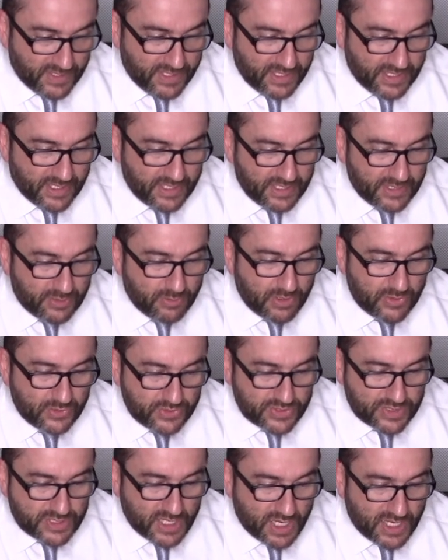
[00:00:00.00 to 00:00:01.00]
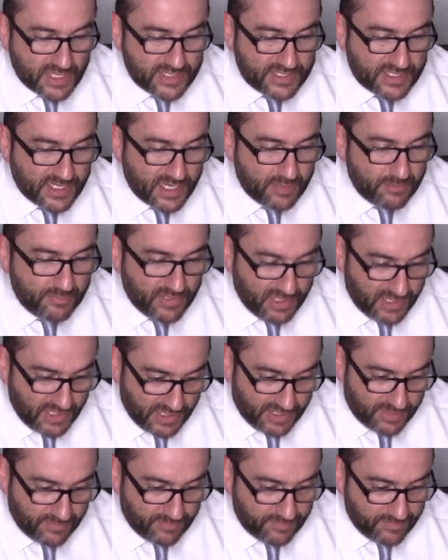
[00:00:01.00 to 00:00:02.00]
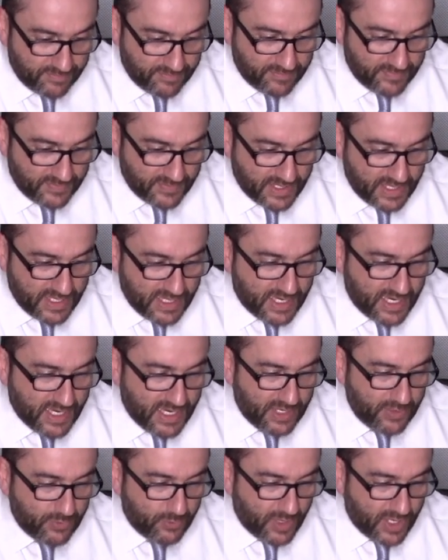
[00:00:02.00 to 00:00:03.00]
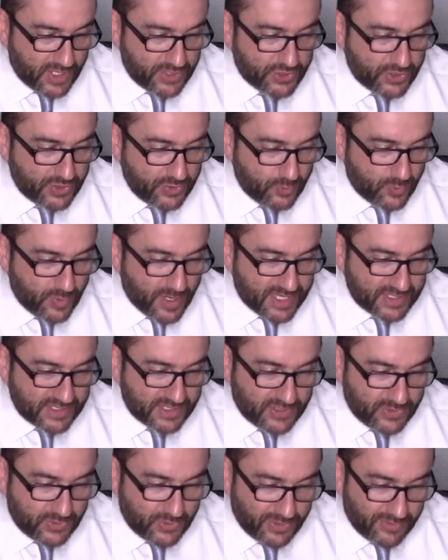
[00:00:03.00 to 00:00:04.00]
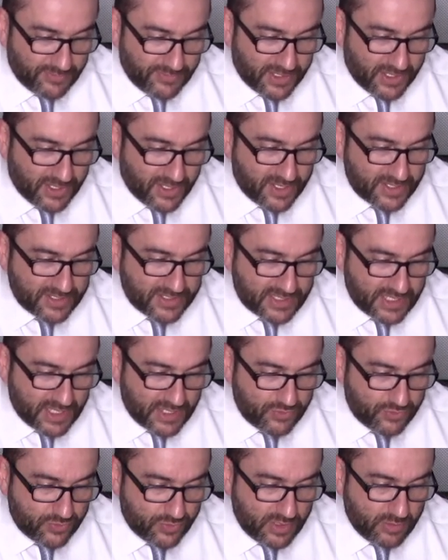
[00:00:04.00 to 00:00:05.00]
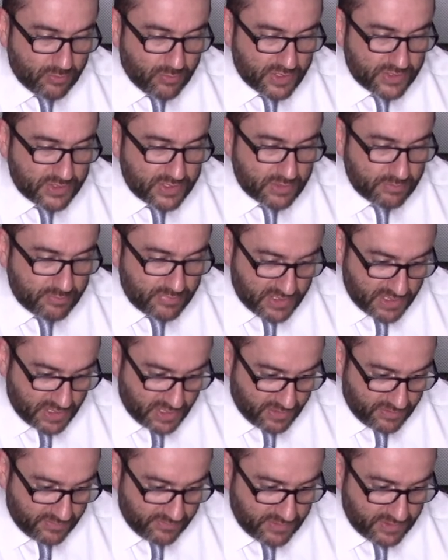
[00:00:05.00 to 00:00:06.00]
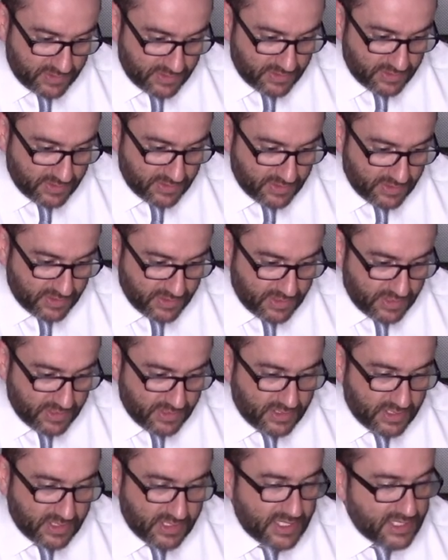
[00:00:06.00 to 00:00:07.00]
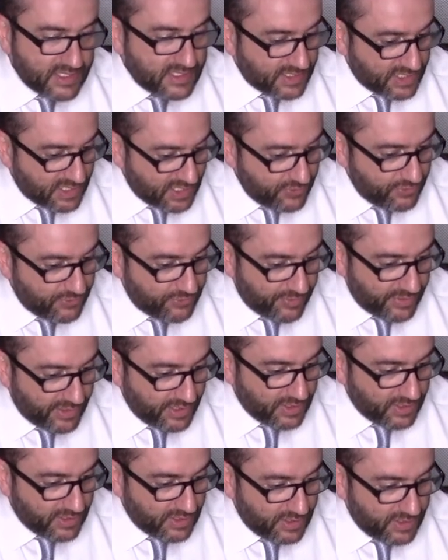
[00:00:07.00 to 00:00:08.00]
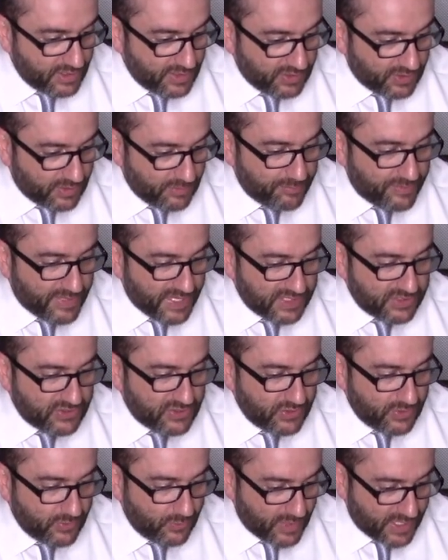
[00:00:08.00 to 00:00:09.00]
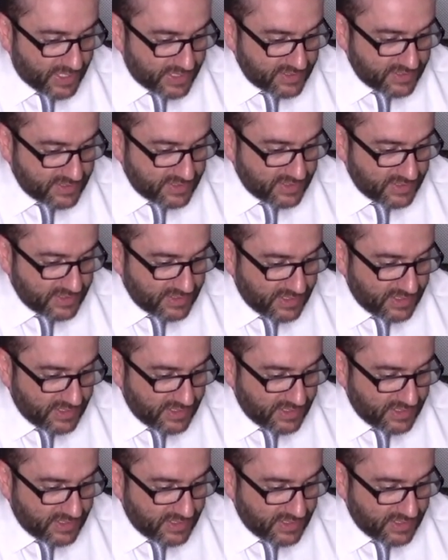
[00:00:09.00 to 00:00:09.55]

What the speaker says: And he quotes Isaiah Berlin. A Russian radical of the last century once observed that his country, compared to the West,